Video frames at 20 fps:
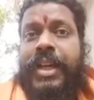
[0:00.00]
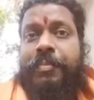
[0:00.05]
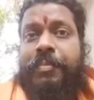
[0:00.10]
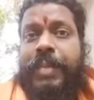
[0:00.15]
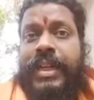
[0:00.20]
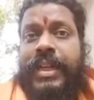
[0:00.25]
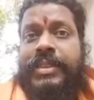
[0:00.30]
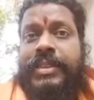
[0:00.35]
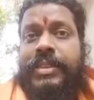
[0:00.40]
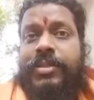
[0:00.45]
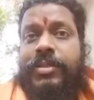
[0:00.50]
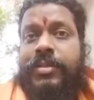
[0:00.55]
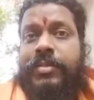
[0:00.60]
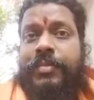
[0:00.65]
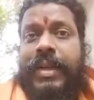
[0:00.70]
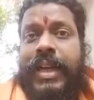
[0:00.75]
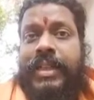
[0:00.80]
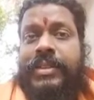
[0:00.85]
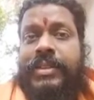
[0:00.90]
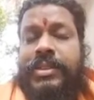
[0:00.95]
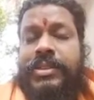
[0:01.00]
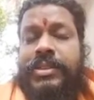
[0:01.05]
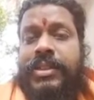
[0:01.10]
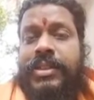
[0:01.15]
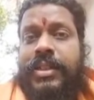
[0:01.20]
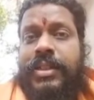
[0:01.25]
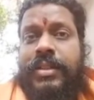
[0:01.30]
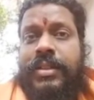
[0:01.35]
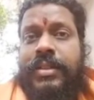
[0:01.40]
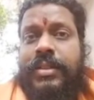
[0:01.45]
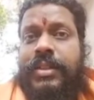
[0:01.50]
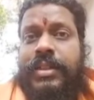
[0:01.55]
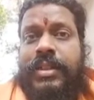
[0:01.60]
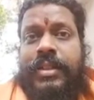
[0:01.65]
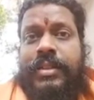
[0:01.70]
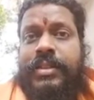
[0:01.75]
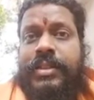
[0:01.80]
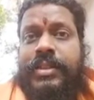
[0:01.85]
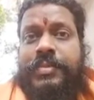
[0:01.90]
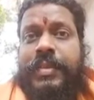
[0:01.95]
are passing through bad dasha,
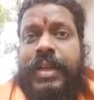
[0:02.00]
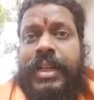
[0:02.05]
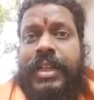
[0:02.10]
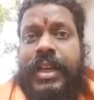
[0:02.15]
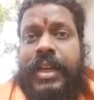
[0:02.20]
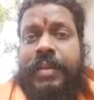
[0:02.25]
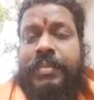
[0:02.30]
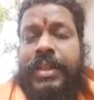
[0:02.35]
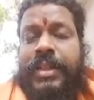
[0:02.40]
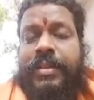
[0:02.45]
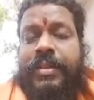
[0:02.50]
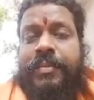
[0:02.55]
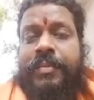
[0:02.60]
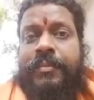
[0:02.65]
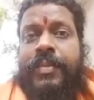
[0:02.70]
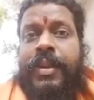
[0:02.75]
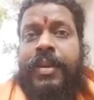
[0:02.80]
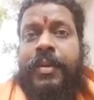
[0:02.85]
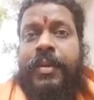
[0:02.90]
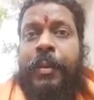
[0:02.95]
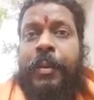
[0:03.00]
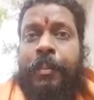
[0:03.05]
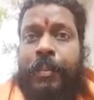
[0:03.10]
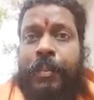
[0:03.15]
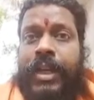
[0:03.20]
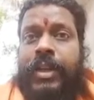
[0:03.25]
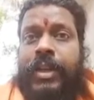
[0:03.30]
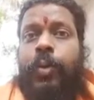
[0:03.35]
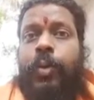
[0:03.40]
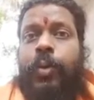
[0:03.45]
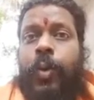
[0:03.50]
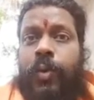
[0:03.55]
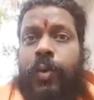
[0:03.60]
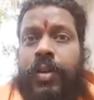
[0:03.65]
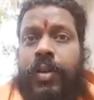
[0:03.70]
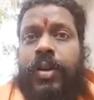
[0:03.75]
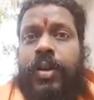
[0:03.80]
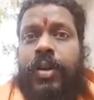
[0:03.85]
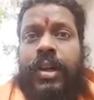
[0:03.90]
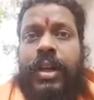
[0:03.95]
this might happen. But
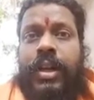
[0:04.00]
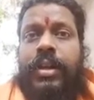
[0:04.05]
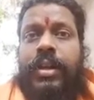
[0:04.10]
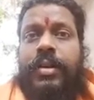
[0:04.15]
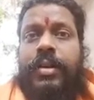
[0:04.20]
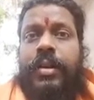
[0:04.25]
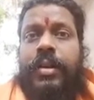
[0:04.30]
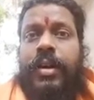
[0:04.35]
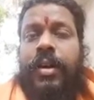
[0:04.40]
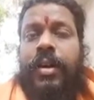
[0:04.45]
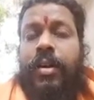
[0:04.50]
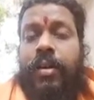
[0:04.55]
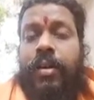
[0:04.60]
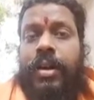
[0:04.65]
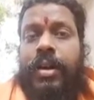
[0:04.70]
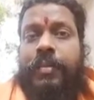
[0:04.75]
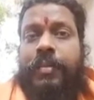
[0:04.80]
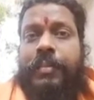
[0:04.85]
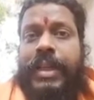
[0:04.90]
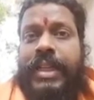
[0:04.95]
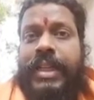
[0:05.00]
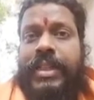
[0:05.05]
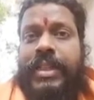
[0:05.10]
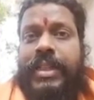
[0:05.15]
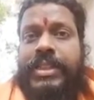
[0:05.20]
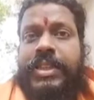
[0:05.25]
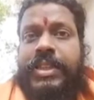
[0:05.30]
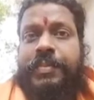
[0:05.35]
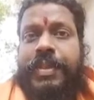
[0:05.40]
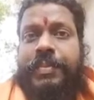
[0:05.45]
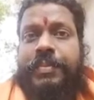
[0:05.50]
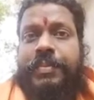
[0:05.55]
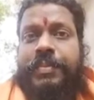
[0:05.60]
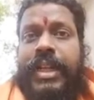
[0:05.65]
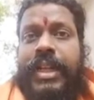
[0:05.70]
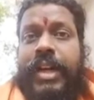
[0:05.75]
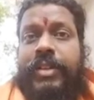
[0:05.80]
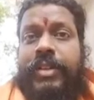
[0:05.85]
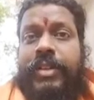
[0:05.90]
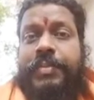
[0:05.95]
overall, all mean Rashi
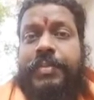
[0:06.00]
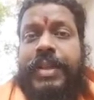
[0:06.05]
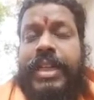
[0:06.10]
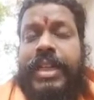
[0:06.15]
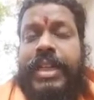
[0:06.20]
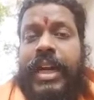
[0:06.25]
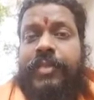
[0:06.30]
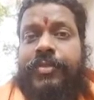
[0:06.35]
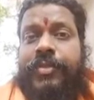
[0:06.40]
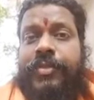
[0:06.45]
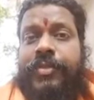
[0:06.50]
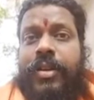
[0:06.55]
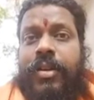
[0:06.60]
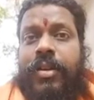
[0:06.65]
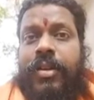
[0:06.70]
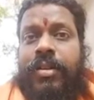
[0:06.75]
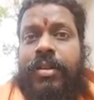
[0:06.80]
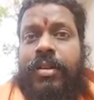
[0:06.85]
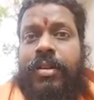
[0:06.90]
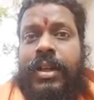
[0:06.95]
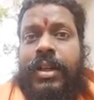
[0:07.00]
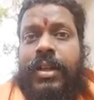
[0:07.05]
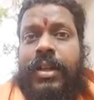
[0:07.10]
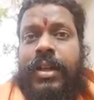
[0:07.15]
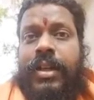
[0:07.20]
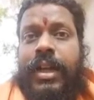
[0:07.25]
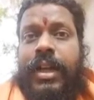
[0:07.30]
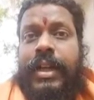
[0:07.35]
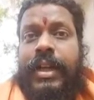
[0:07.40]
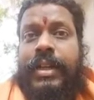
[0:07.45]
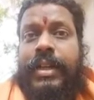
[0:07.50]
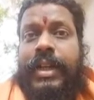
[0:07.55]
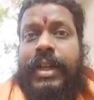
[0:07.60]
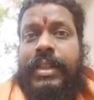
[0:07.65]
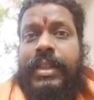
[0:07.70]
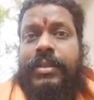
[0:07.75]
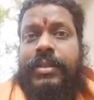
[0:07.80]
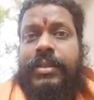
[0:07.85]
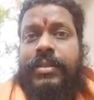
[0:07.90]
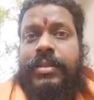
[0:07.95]
people have to be careful on
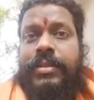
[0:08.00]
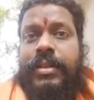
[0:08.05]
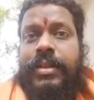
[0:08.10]
10th,